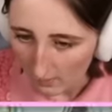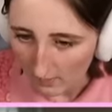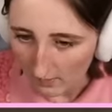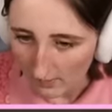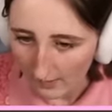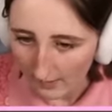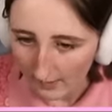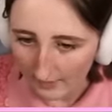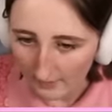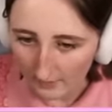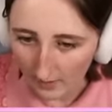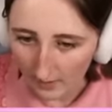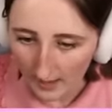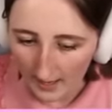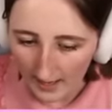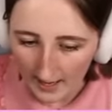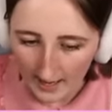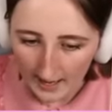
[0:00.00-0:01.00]
Had,
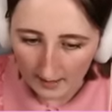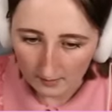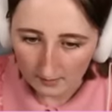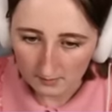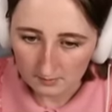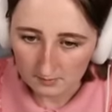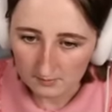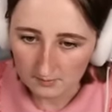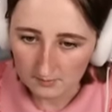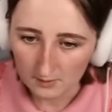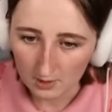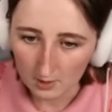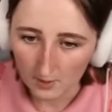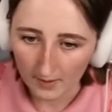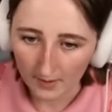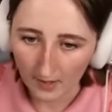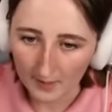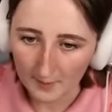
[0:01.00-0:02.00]
ah! Oh
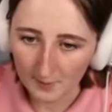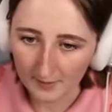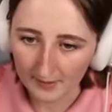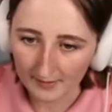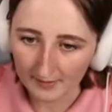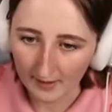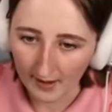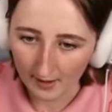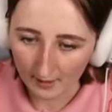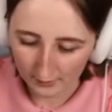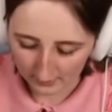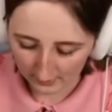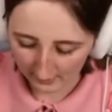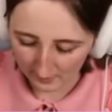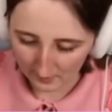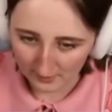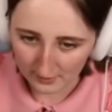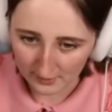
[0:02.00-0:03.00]
my god, I put it in the house. I
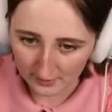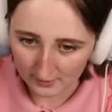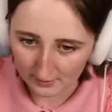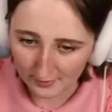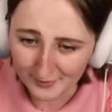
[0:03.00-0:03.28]
didn't mean to.